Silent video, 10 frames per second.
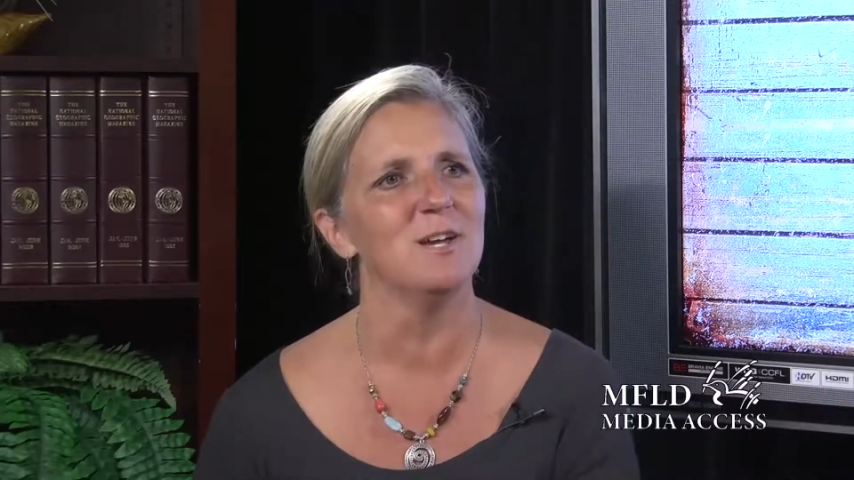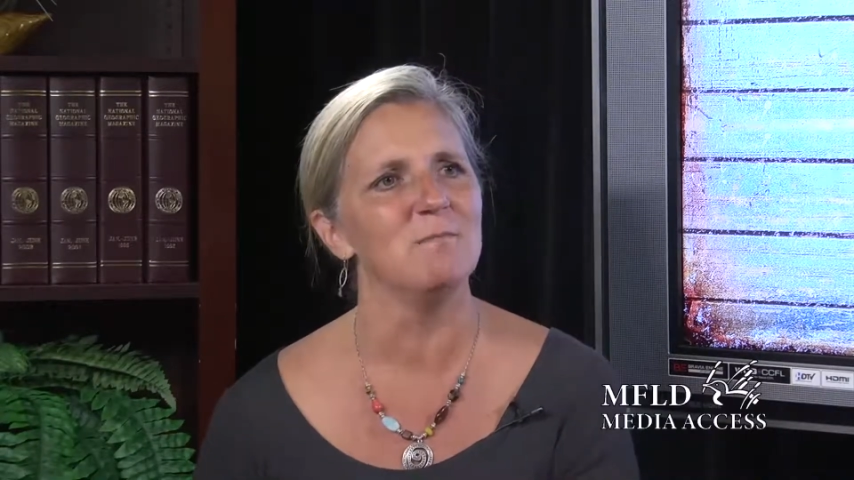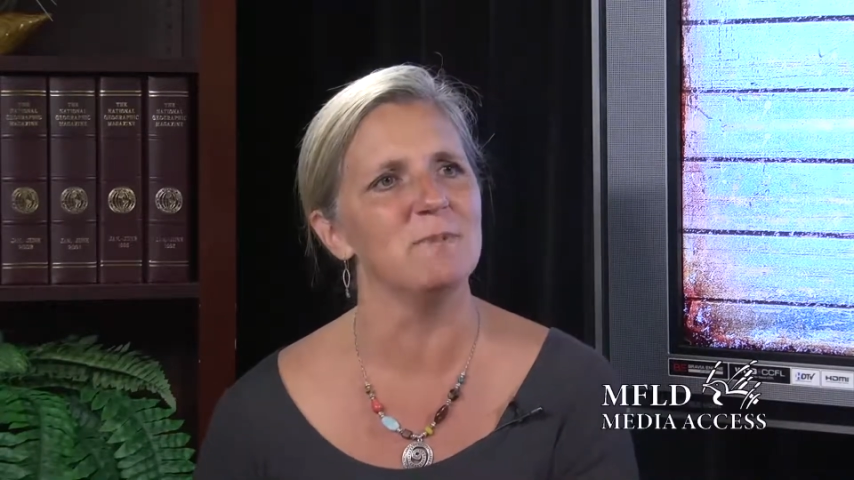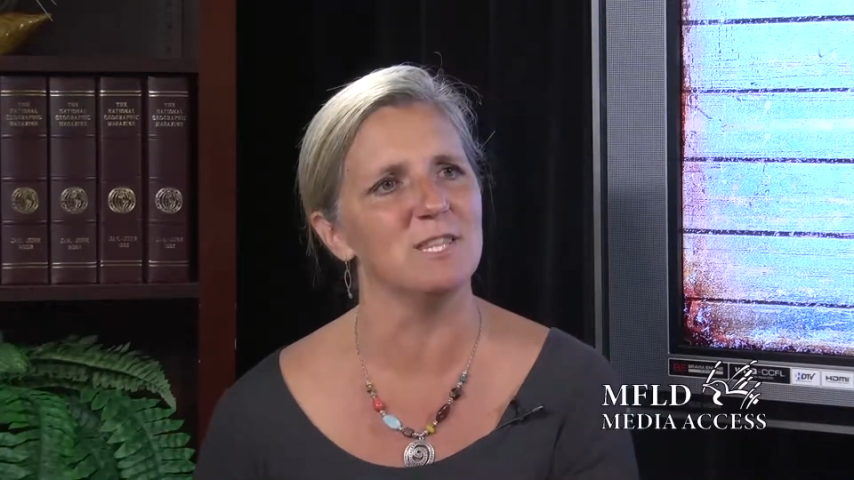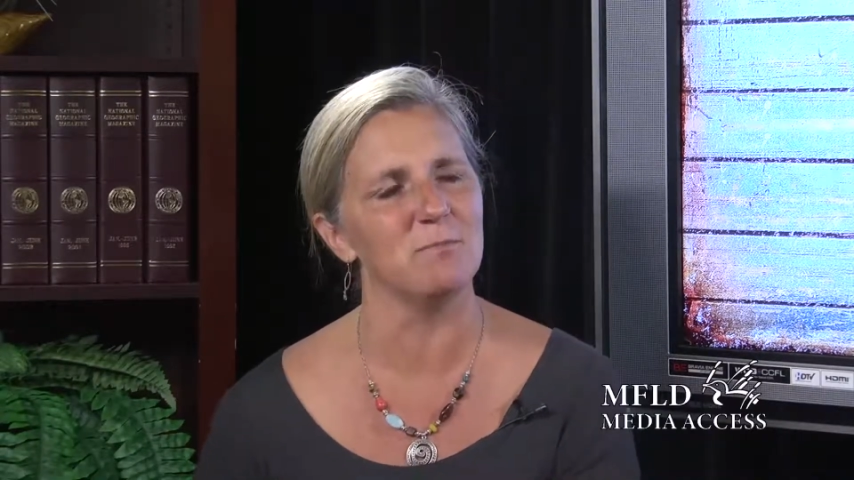
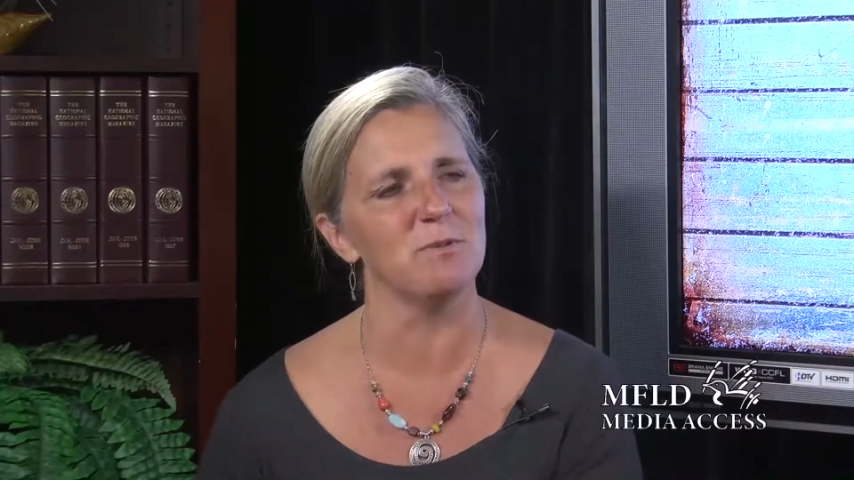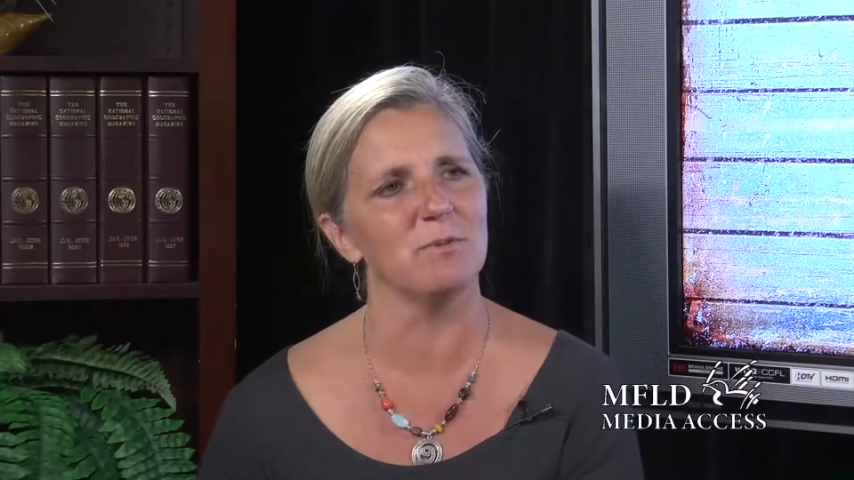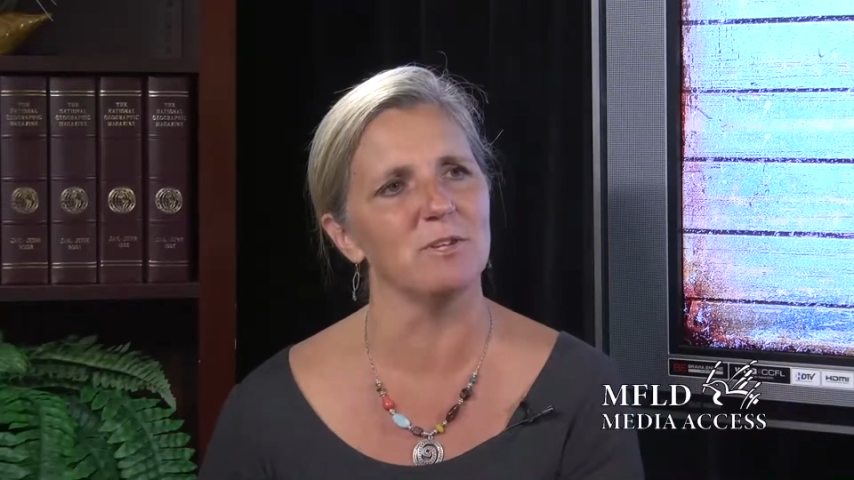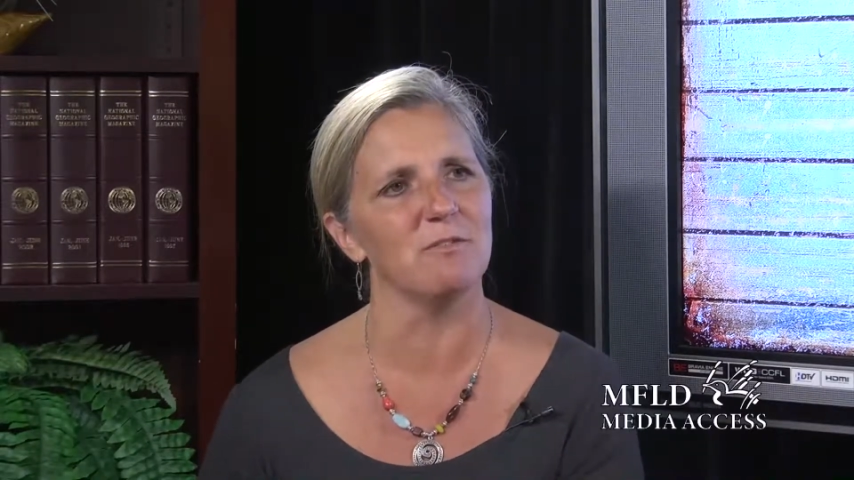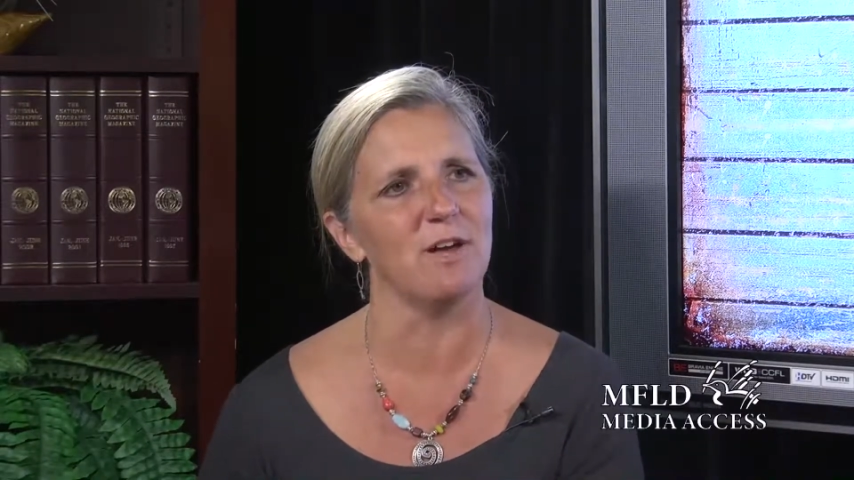meet the
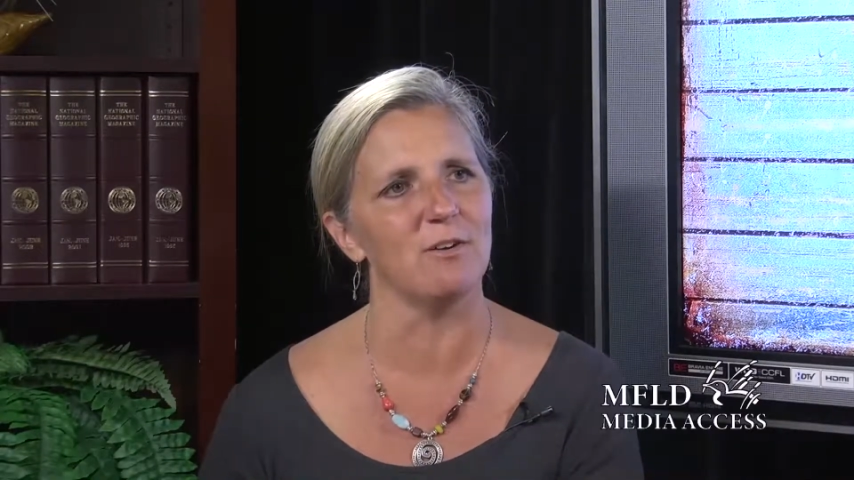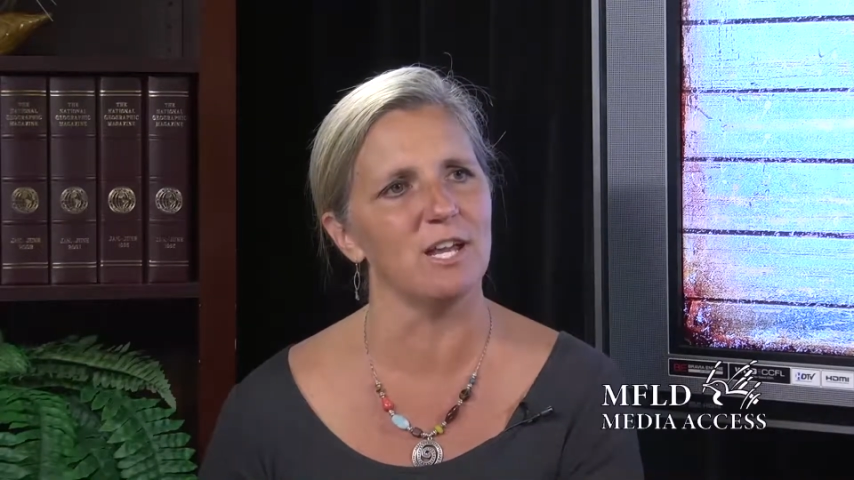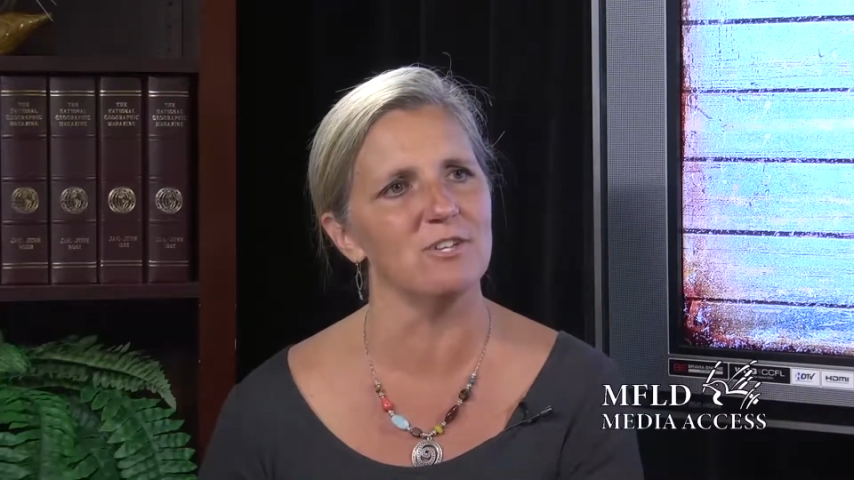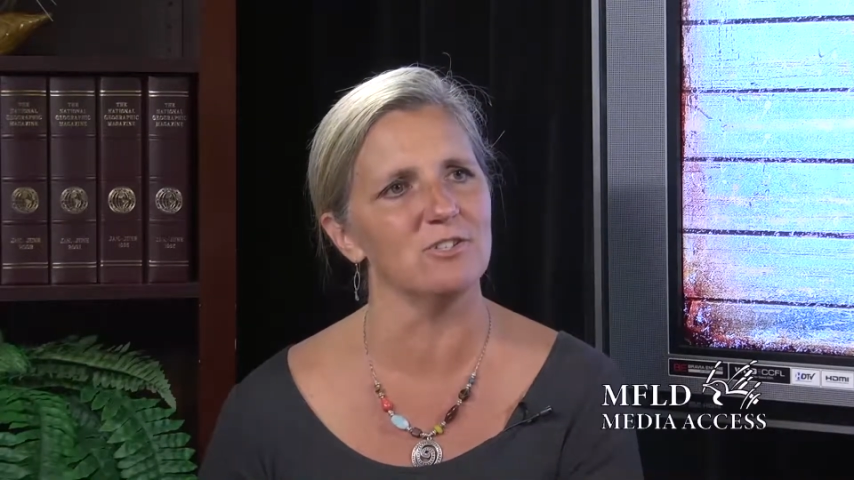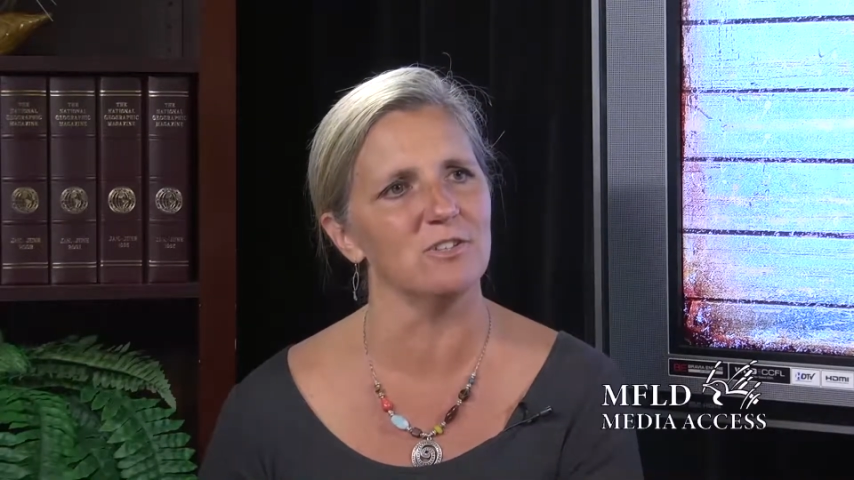people at the
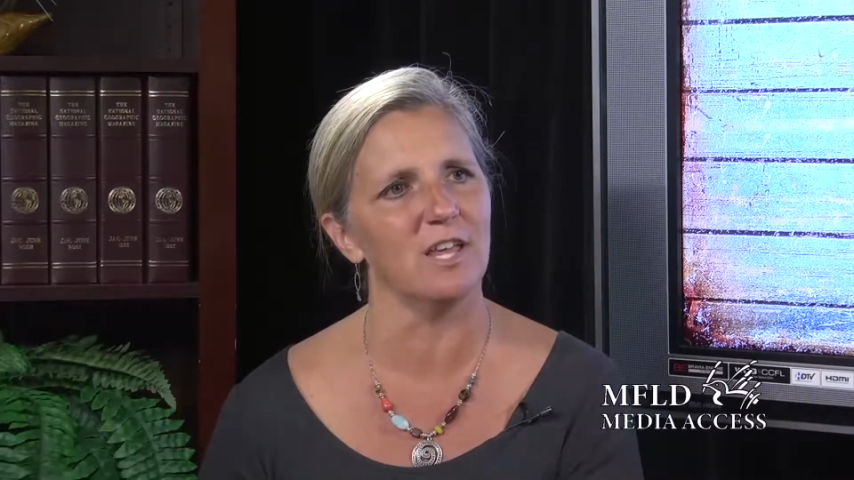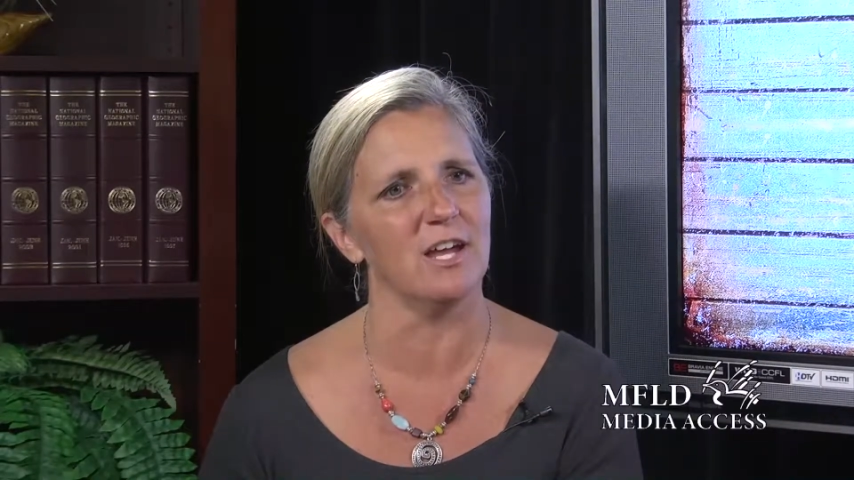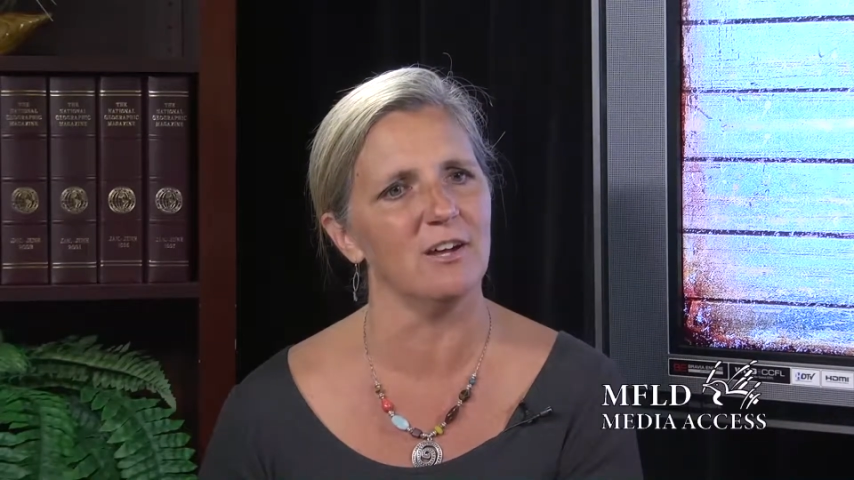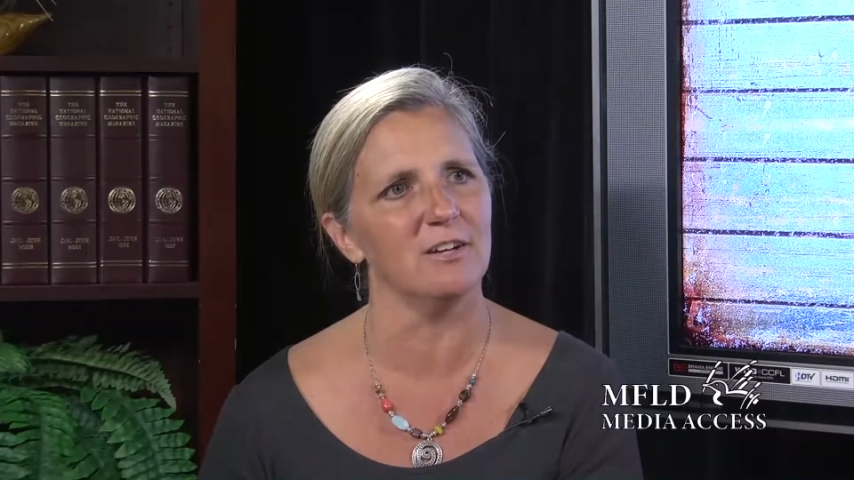foundation there.